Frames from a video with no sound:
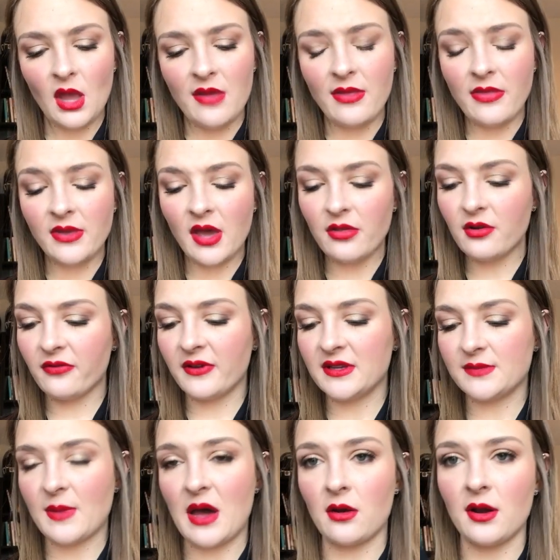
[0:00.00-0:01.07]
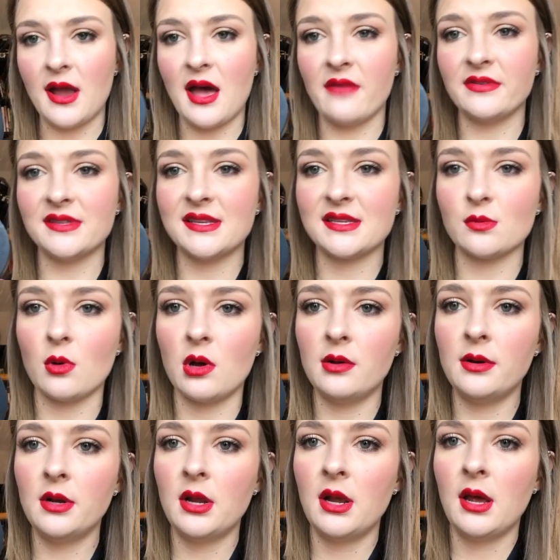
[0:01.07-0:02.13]
And then the other face powder I have is this
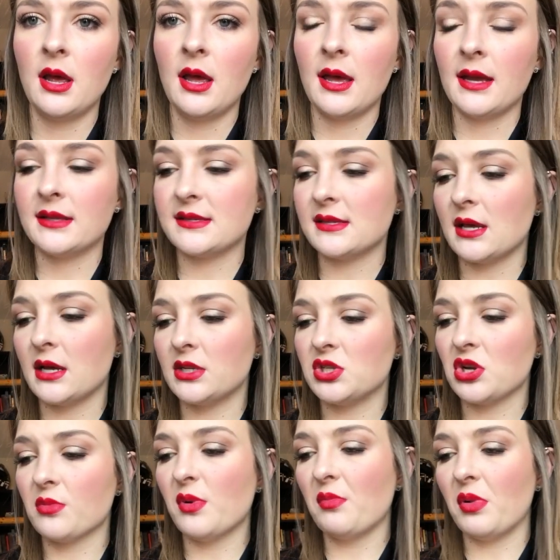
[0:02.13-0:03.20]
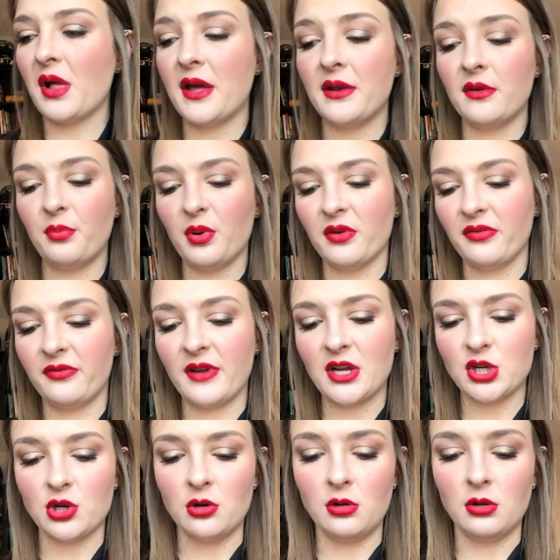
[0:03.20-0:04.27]
one. It's the Dermablend
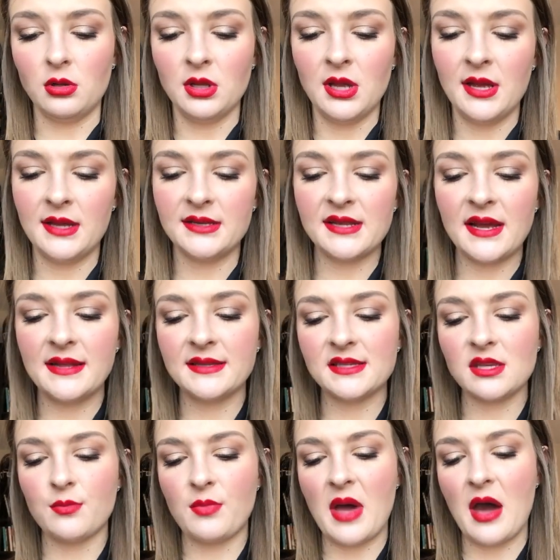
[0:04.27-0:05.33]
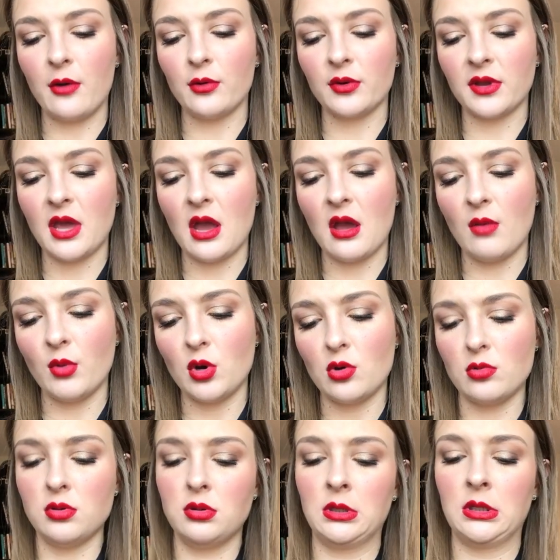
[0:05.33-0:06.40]
Professional Intense Powder
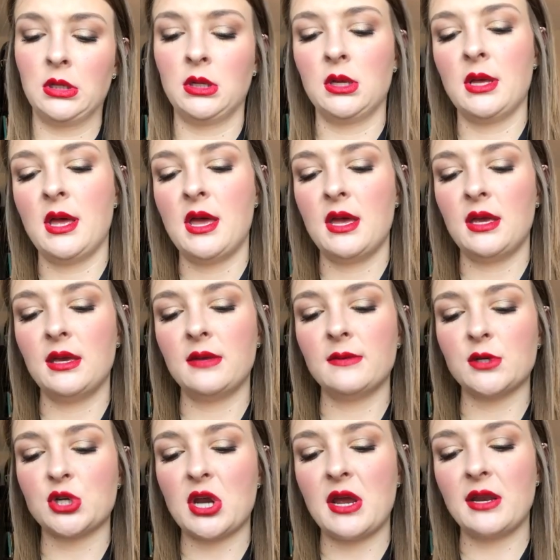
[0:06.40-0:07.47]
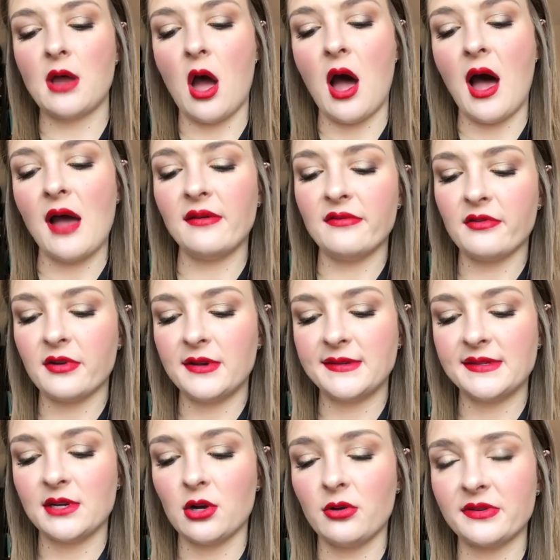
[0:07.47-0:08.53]
Camo in the shade Ivory
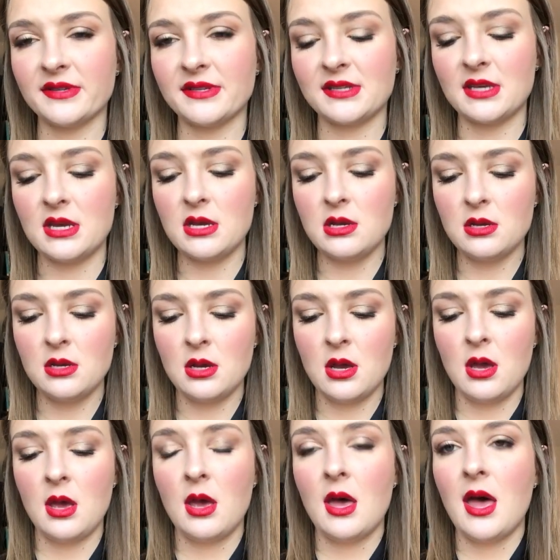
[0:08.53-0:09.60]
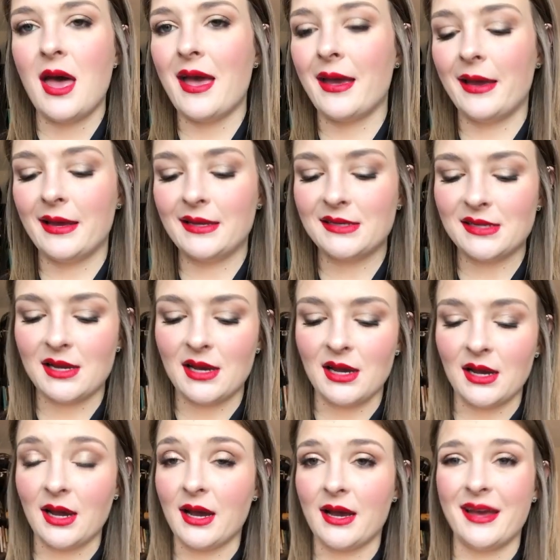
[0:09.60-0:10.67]
0C. And
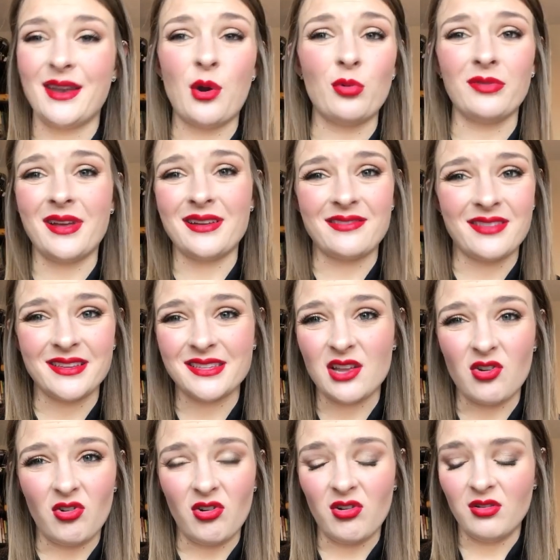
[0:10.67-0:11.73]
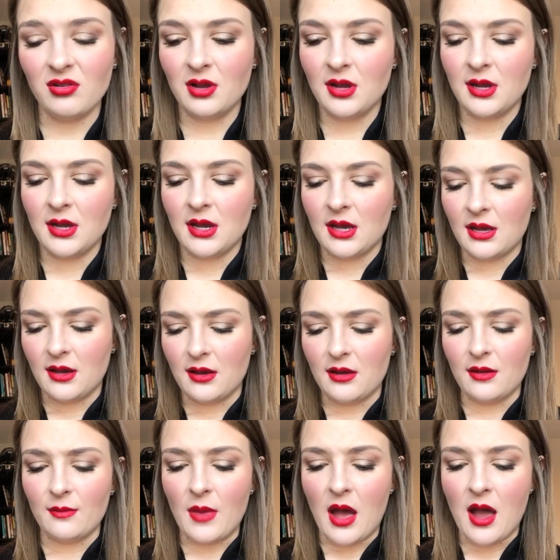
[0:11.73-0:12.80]
I don't like this at all.
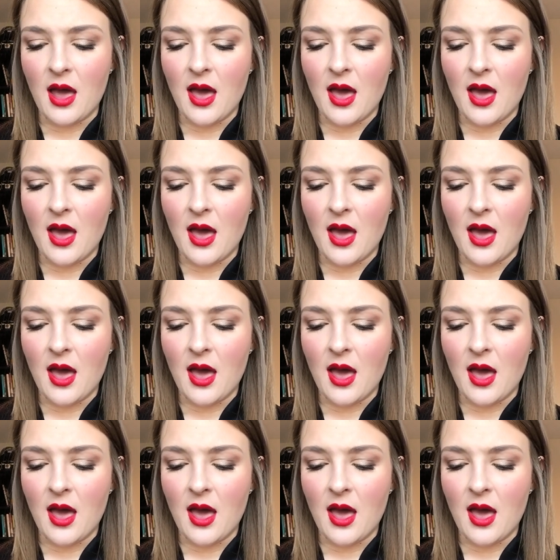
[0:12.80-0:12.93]
And